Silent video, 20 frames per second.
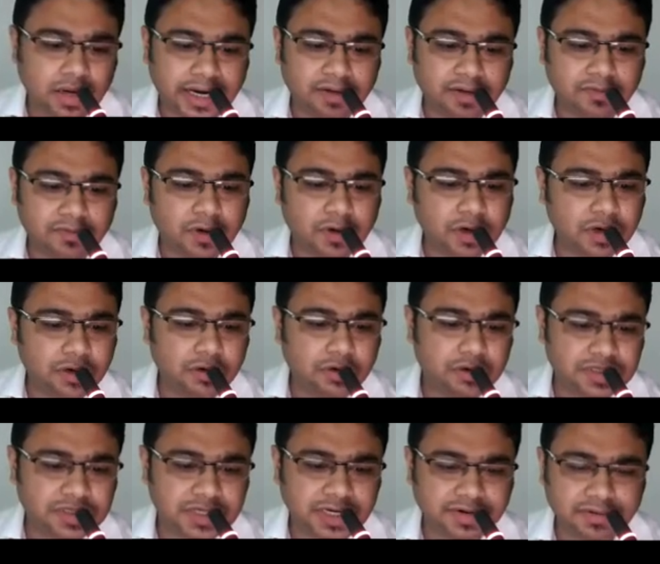at what
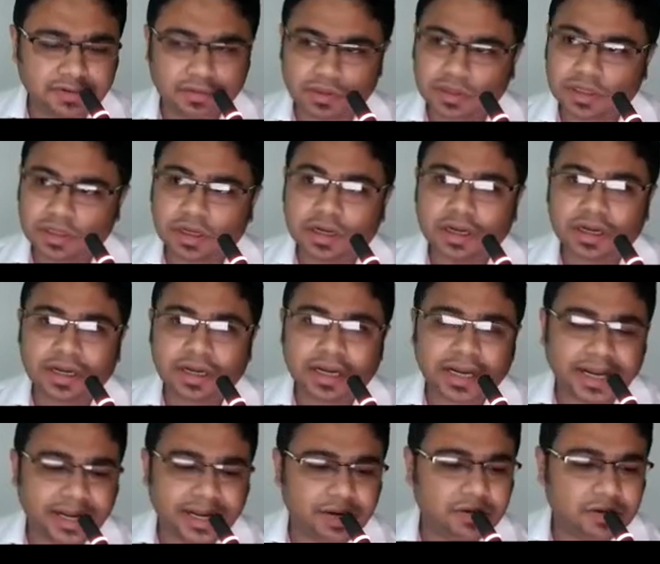dose have the
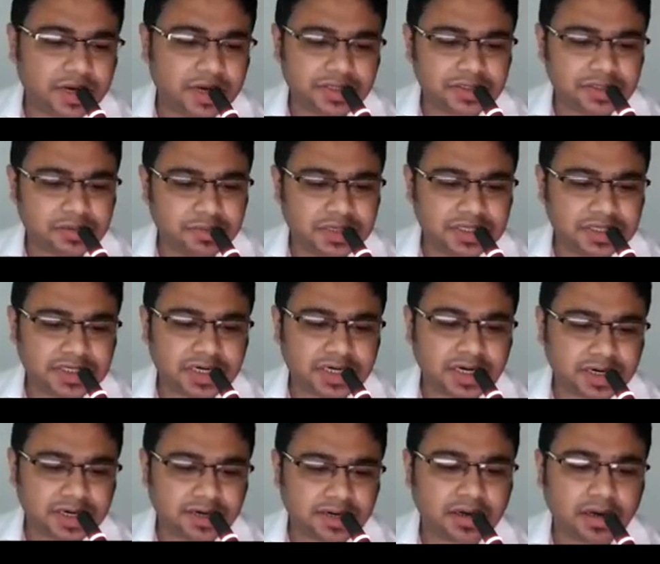engine has to be
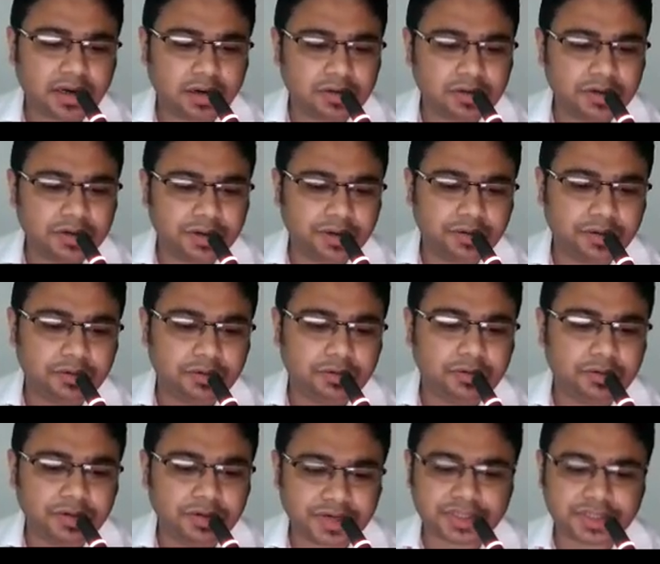started? How do
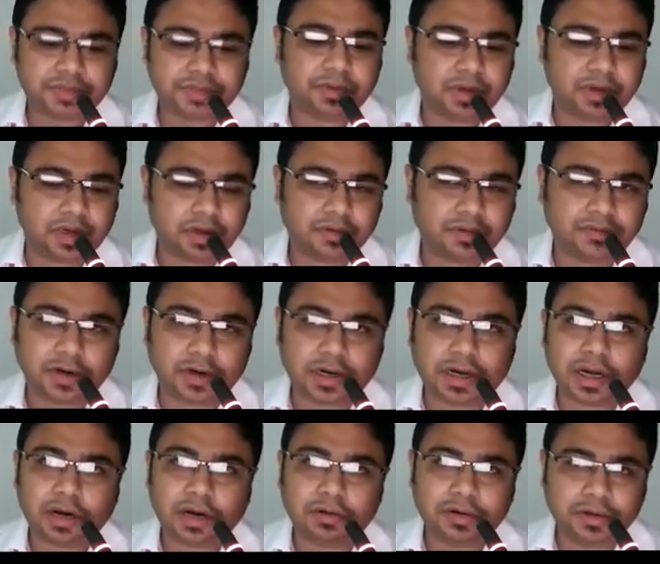you
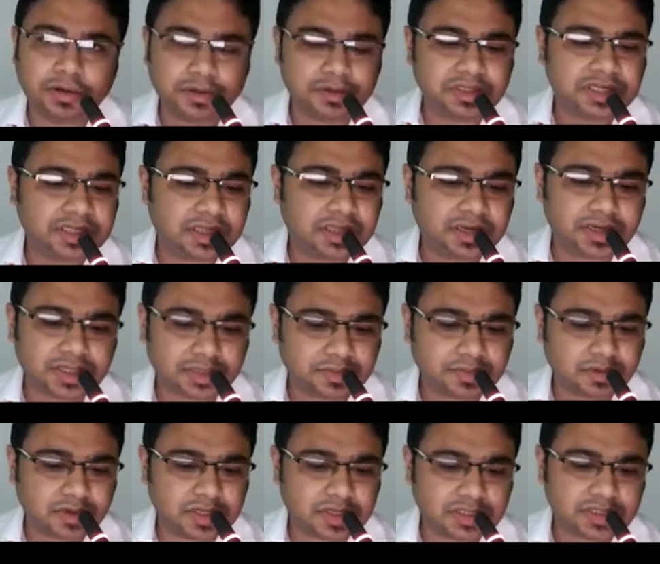how do you see the
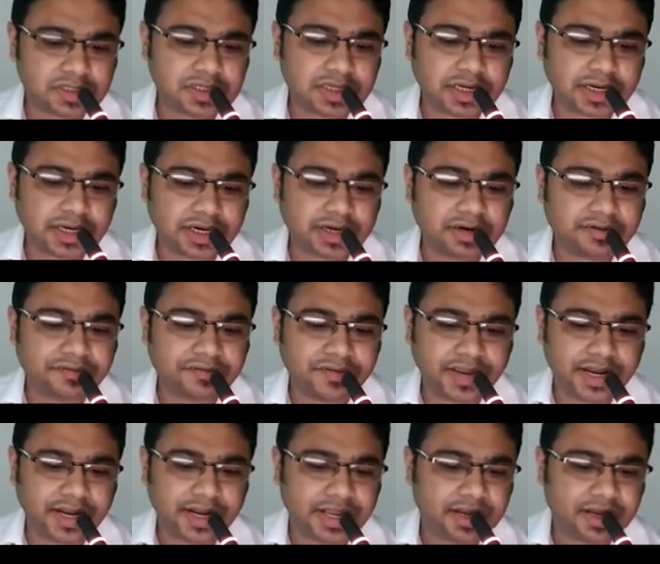response and
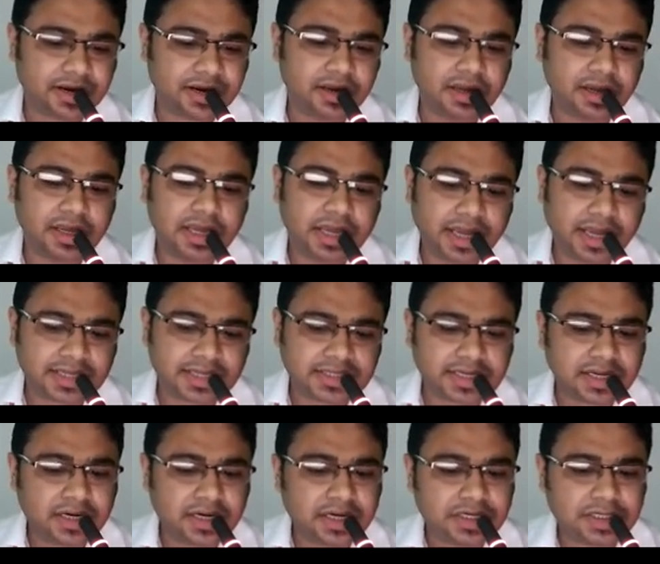failure,
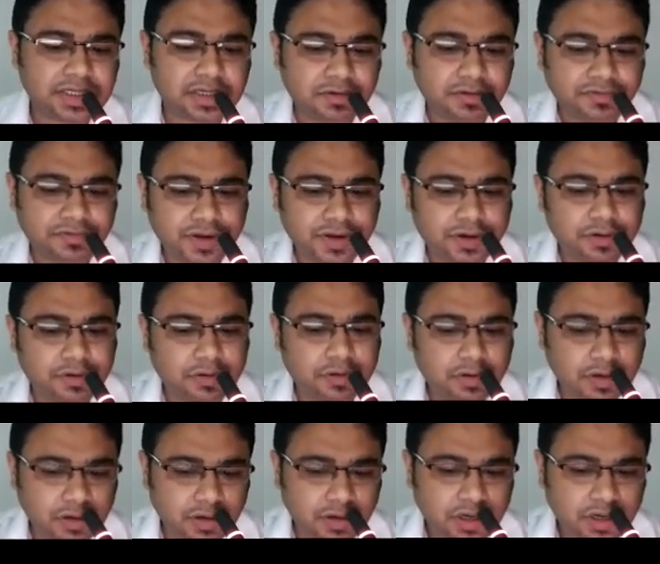escalation of
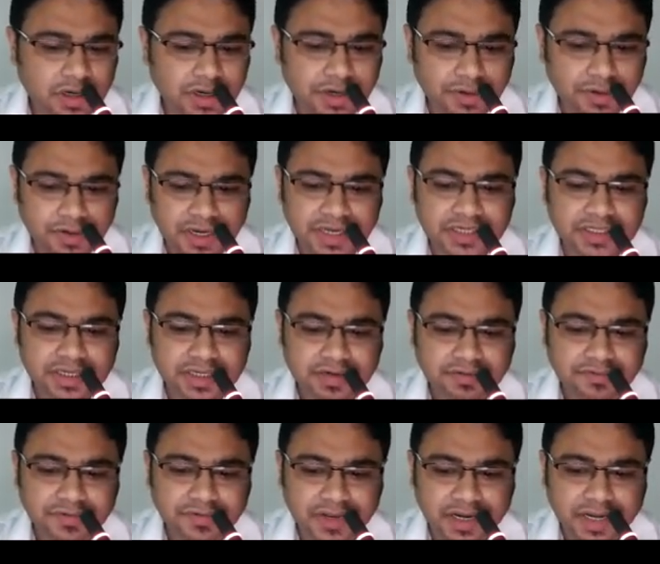
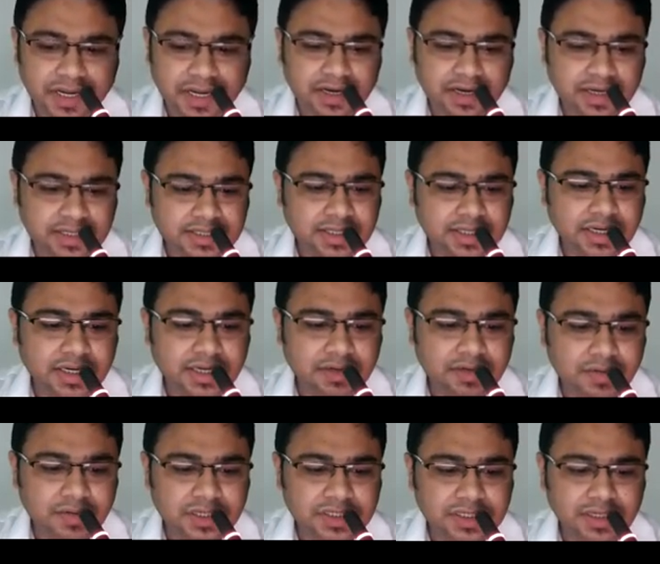duration, weaning,
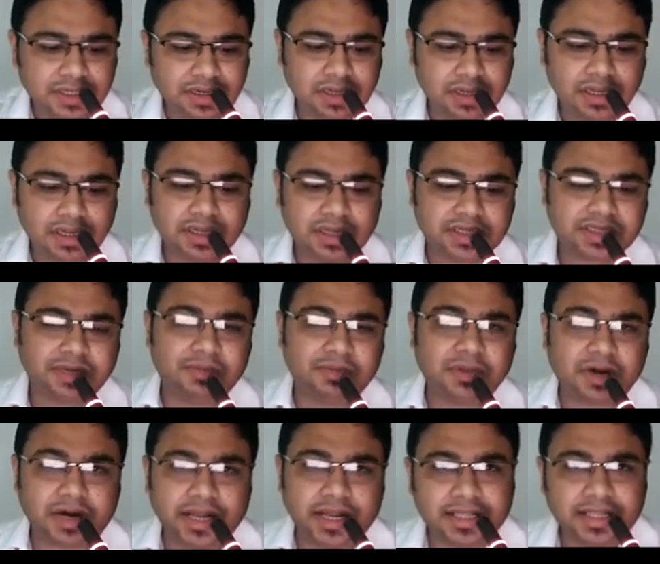discontinuation,
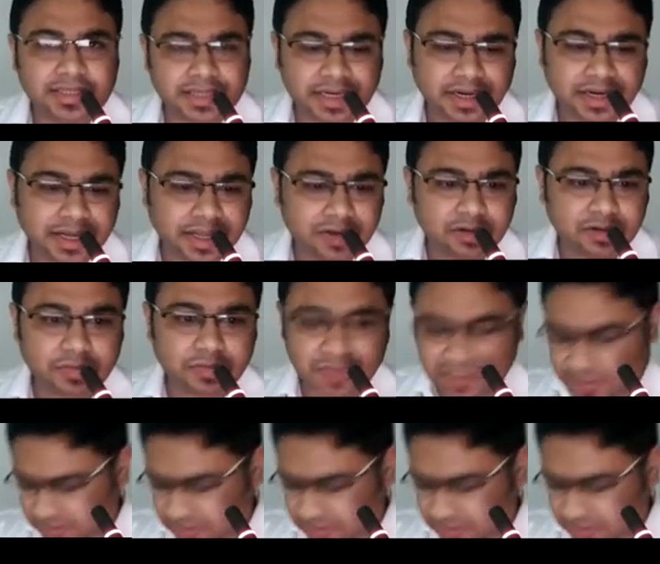some trials and take home.